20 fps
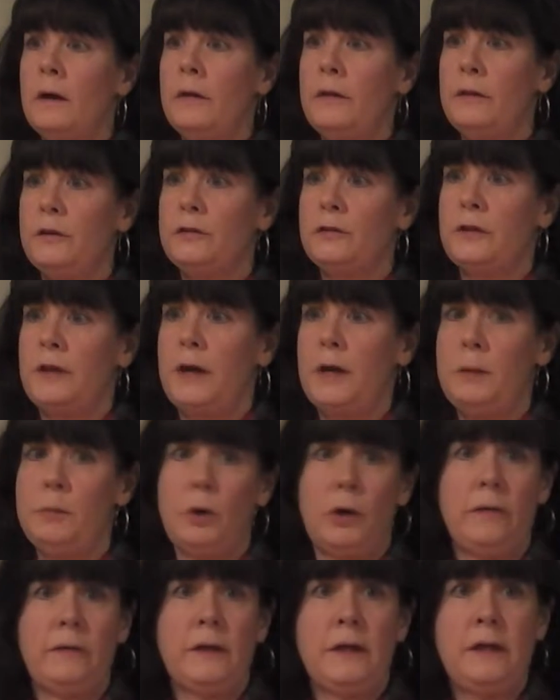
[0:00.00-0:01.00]
This came
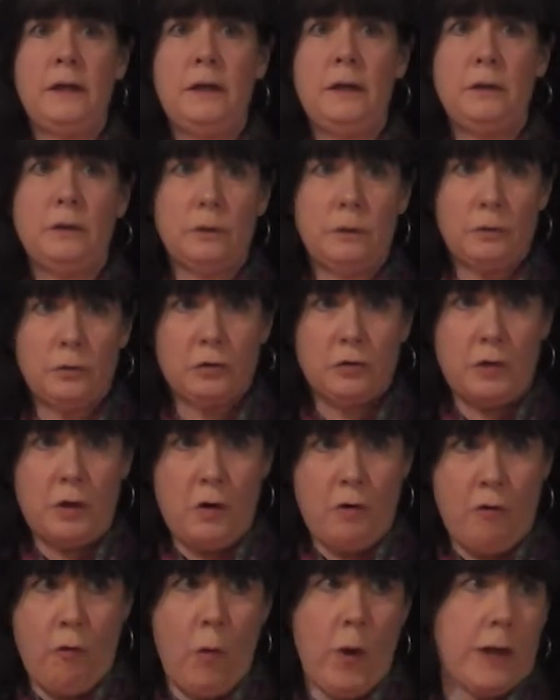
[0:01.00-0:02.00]
on the heels
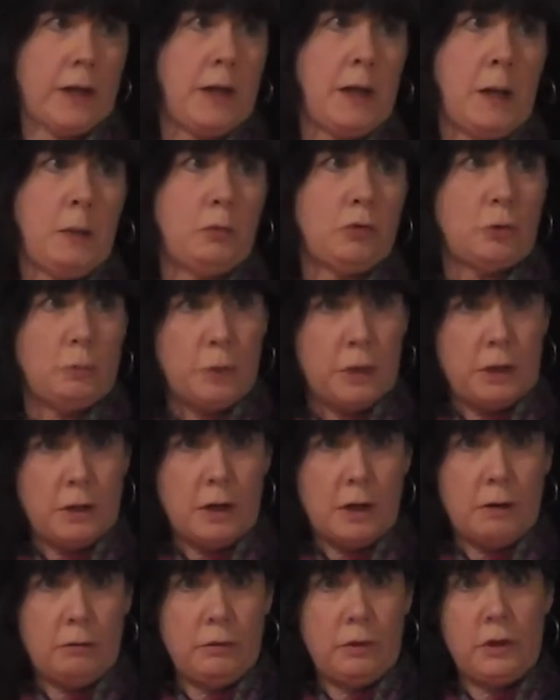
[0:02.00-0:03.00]
of what came to be
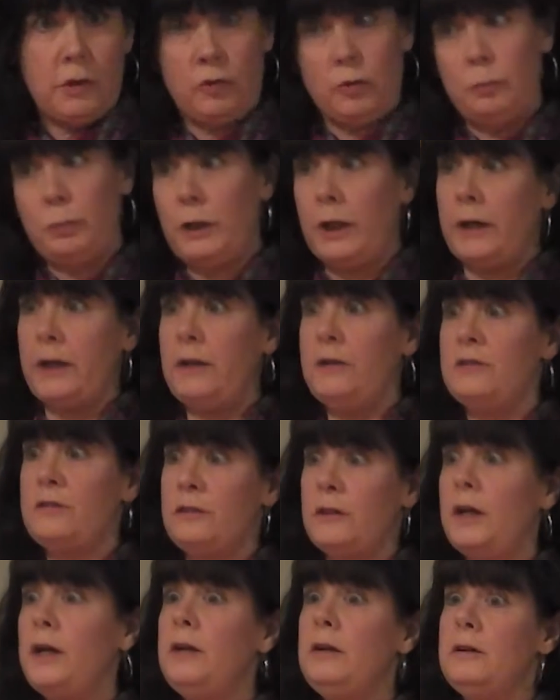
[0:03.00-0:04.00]
known as Bloody
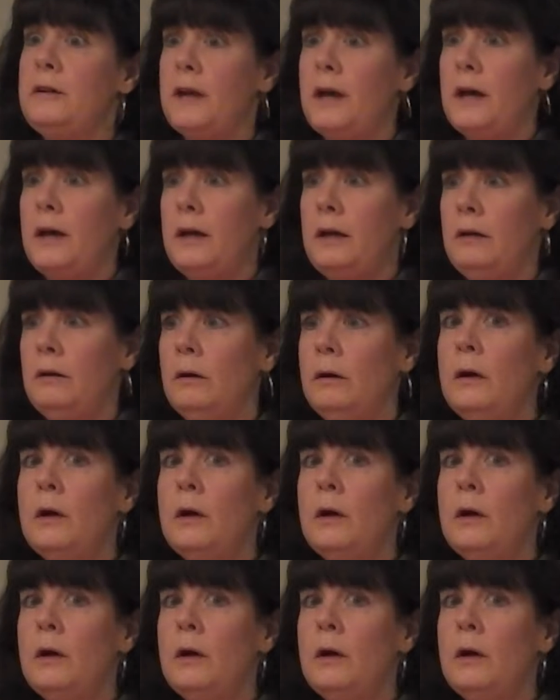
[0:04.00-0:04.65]
Sunday,